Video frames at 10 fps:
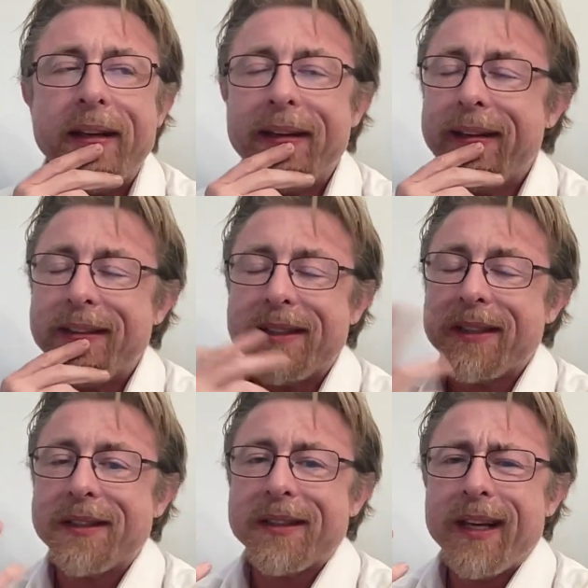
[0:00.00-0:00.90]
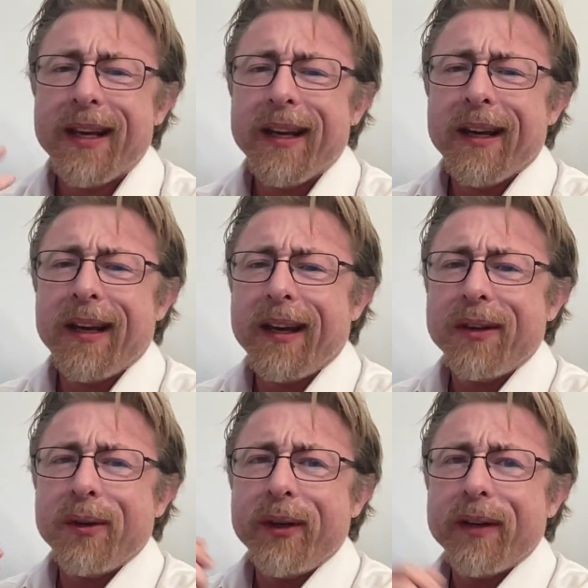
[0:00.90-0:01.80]
it's just uh,
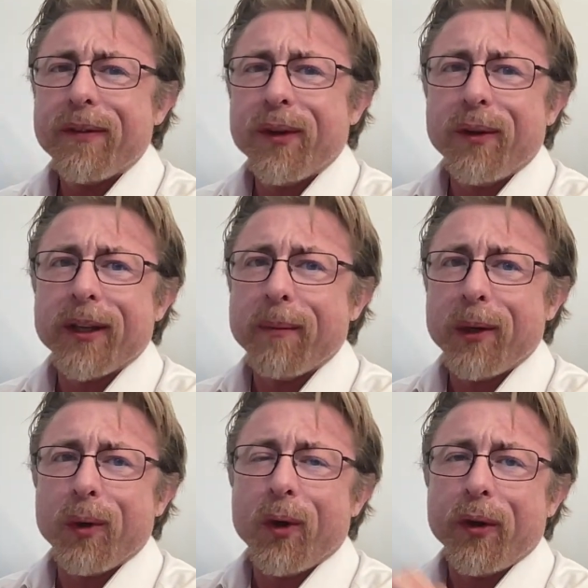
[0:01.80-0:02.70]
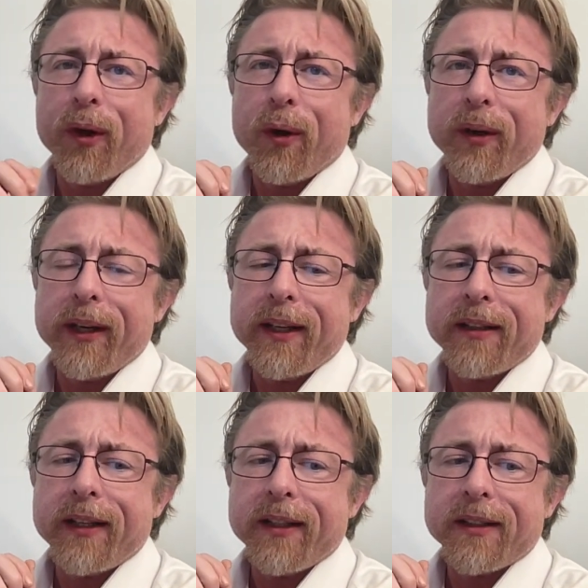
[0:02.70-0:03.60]
too difficult. I mean, we all know
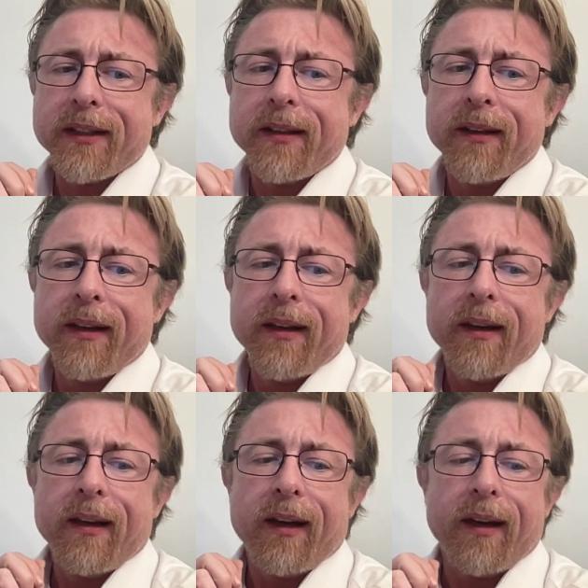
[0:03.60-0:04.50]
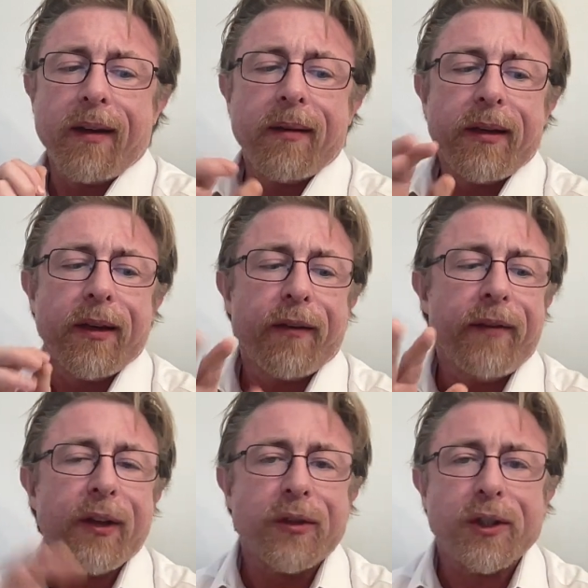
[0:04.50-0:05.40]
it takes a uh, you know a
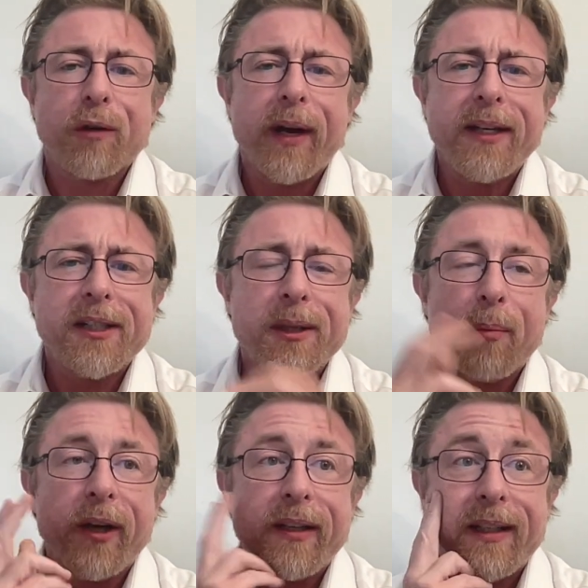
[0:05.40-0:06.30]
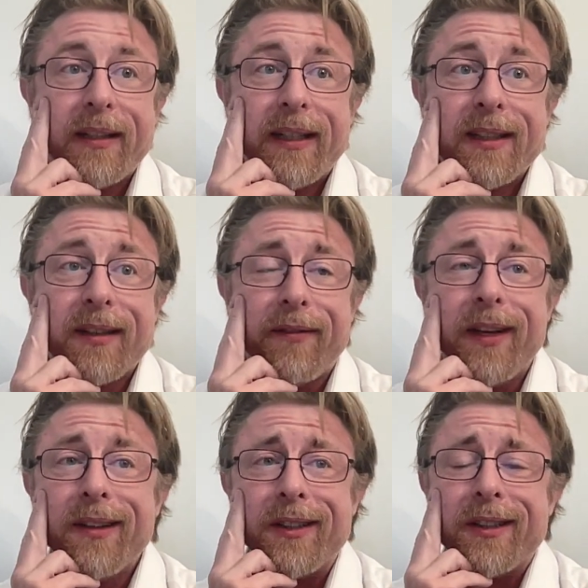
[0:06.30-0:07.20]
village to raise someone. It takes a
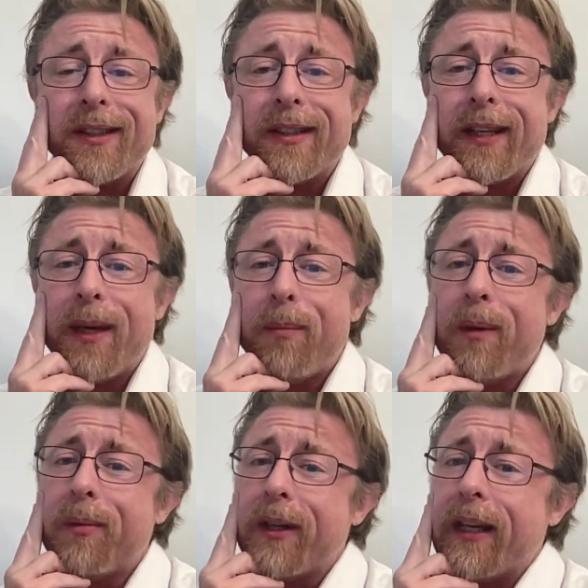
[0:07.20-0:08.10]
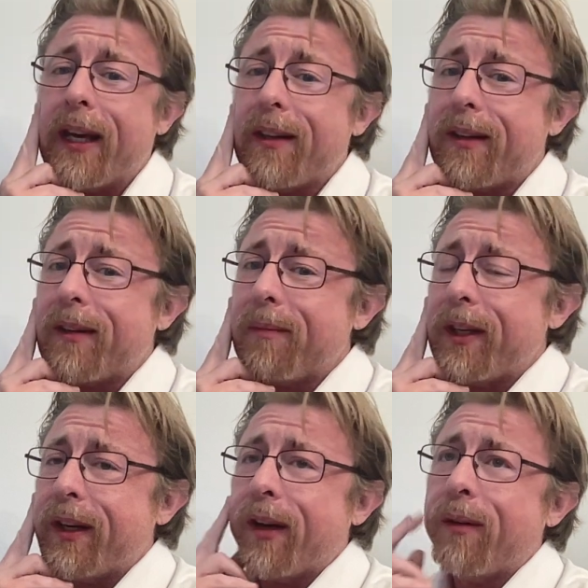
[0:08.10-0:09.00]
village just to keep people together.
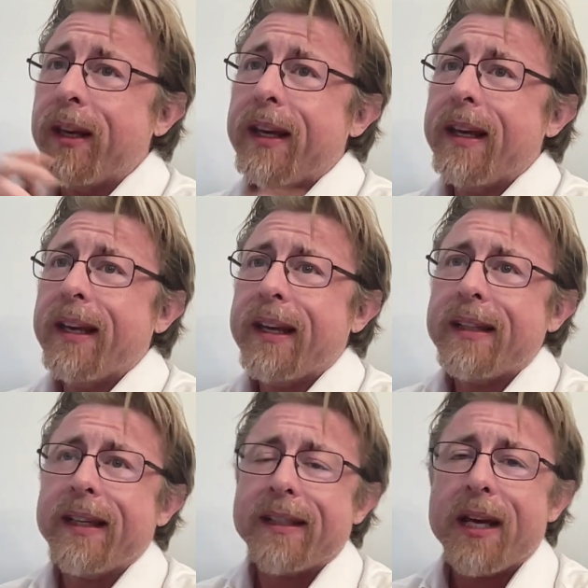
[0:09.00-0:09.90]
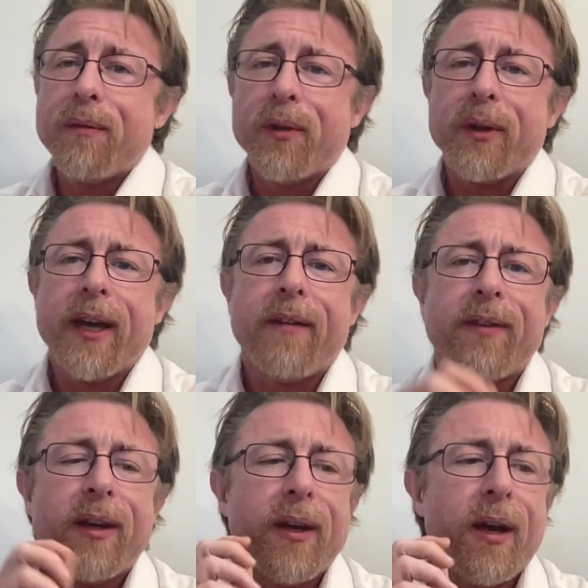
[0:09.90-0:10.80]
You know, it, it's helpful to
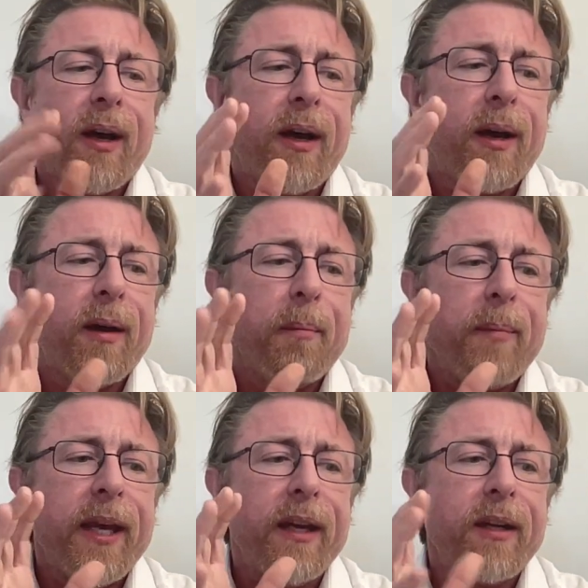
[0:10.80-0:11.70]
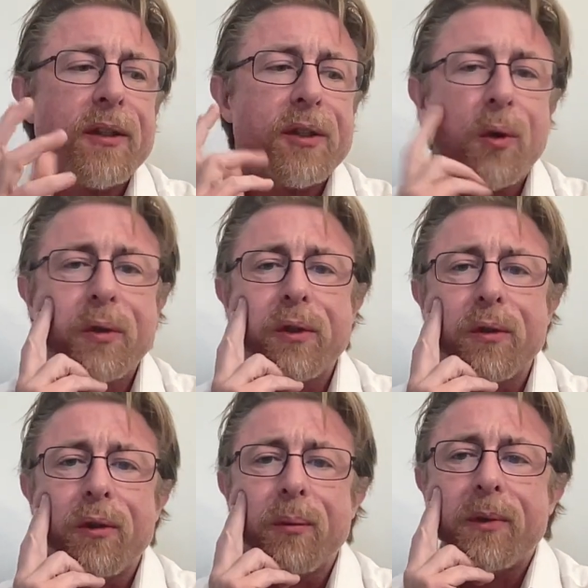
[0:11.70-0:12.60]
have uh, a big social
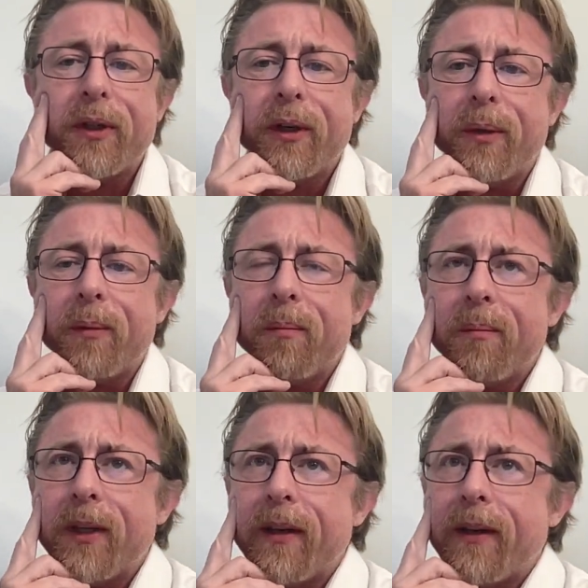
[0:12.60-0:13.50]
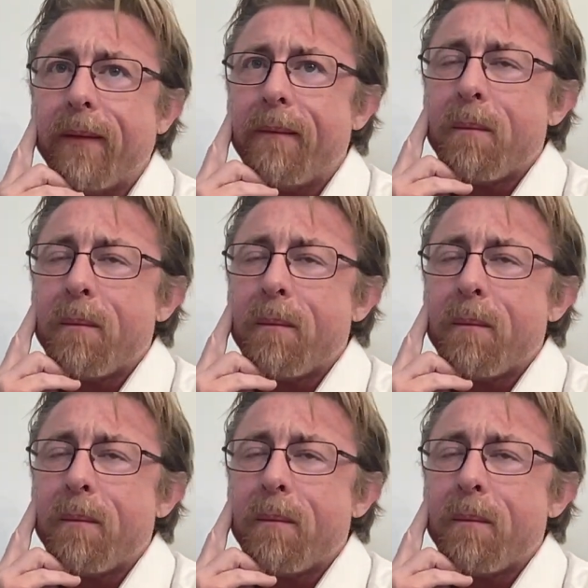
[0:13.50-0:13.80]
group too. You know,